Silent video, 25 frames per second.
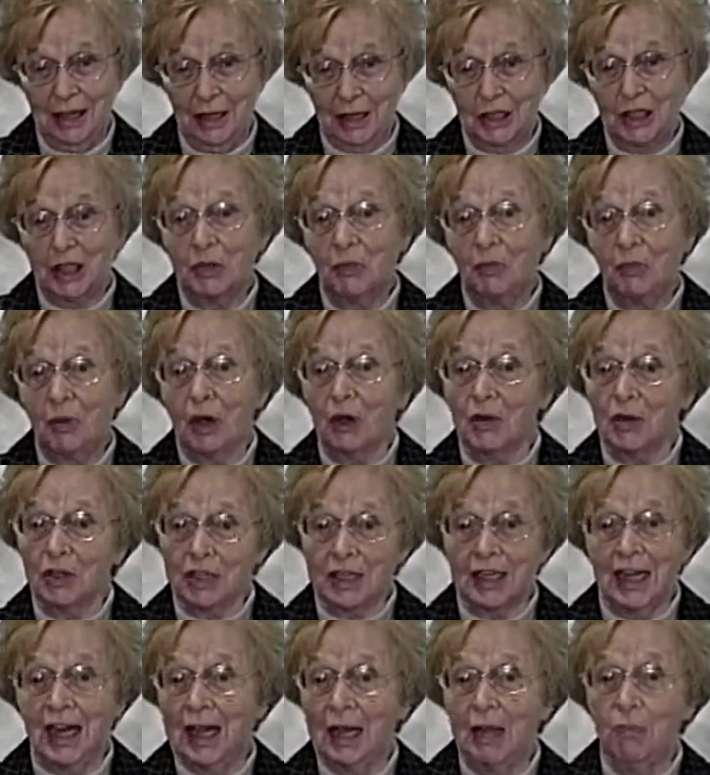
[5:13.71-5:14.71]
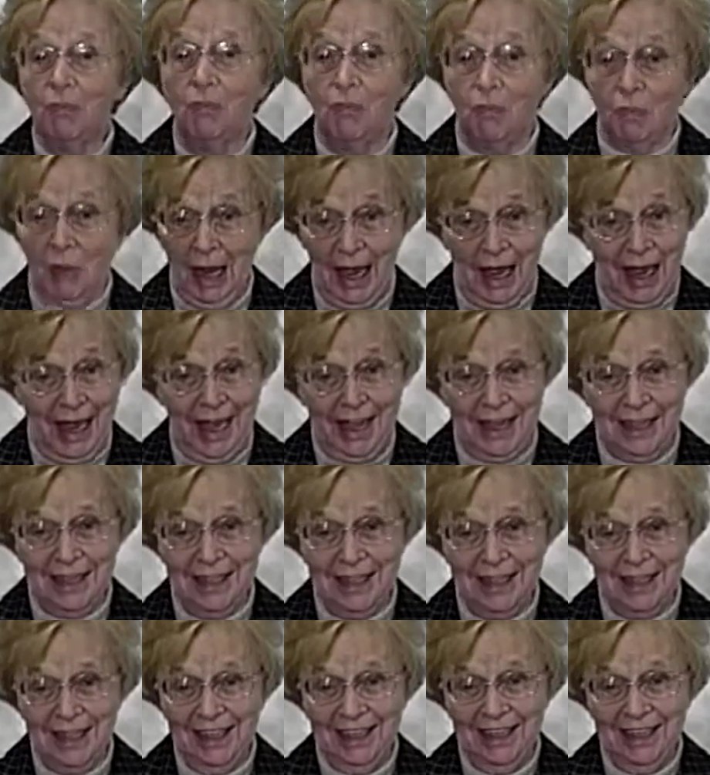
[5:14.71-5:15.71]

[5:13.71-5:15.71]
spiritually blind,